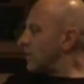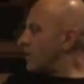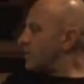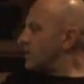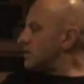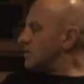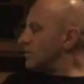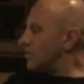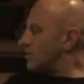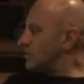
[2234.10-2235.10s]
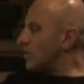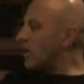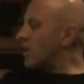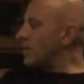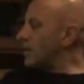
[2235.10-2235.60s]
well, because you will
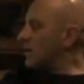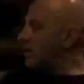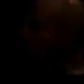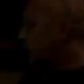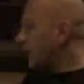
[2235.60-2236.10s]
try a bit harder.